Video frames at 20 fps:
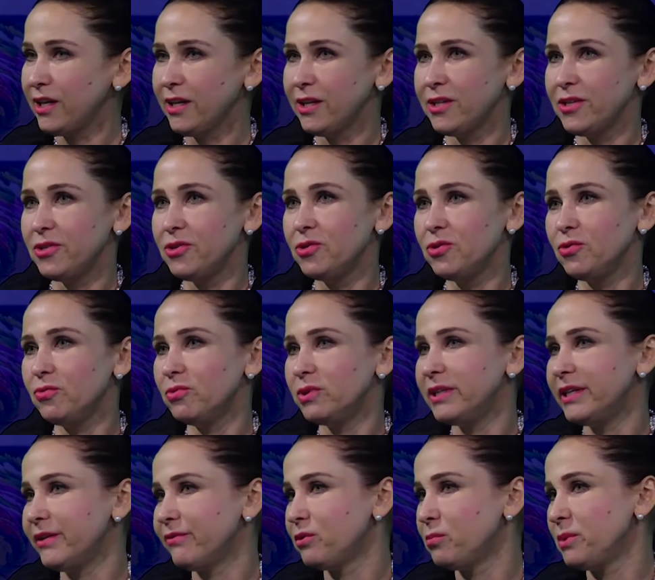you would
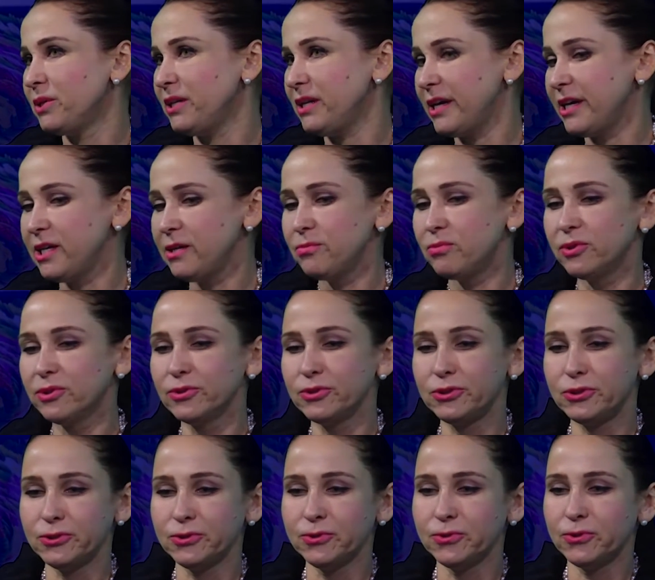never be able
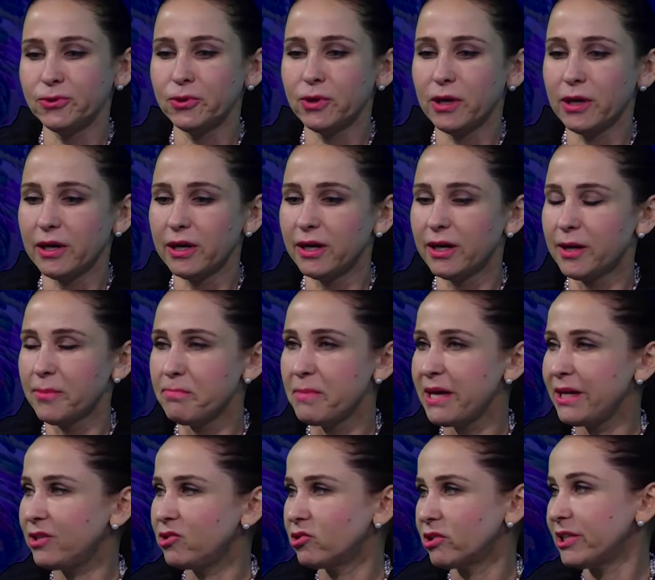to
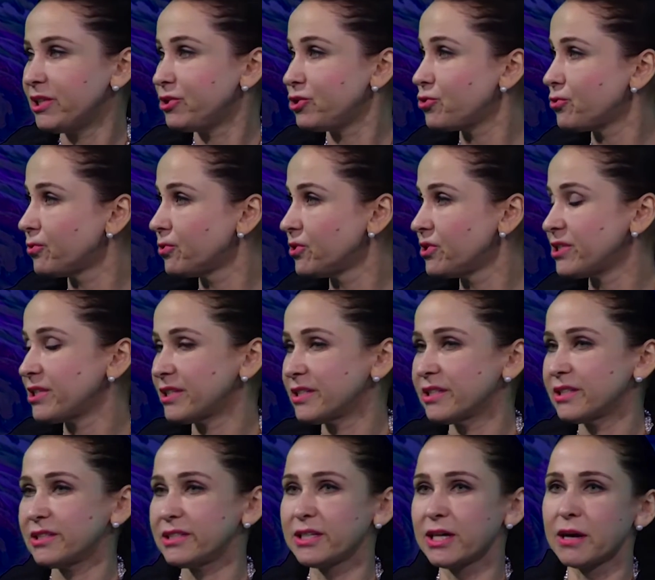make great
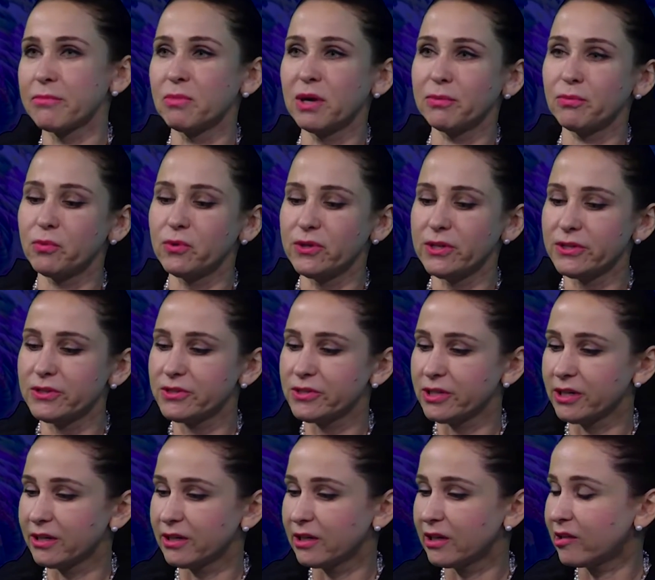choices, come up with
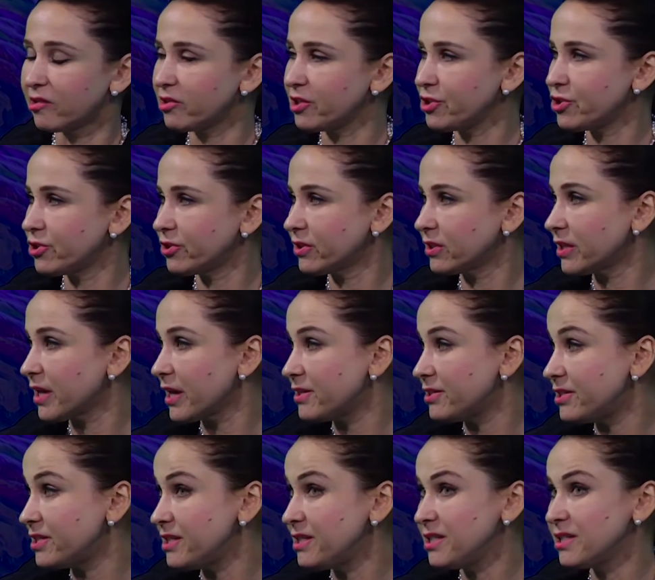original
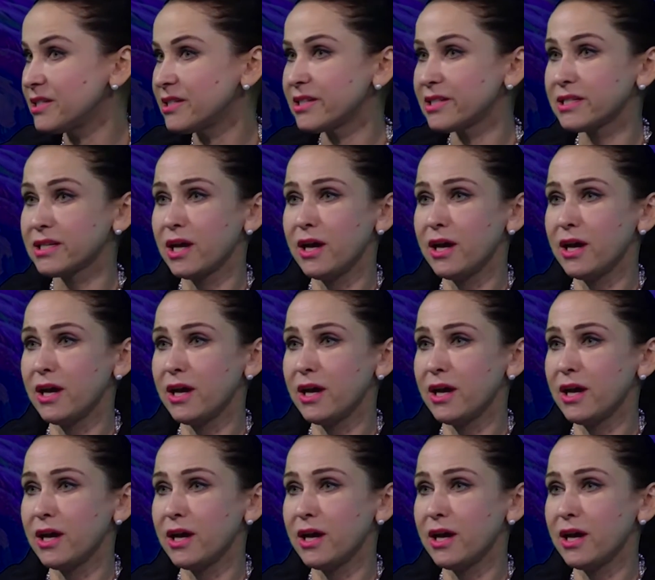ideas,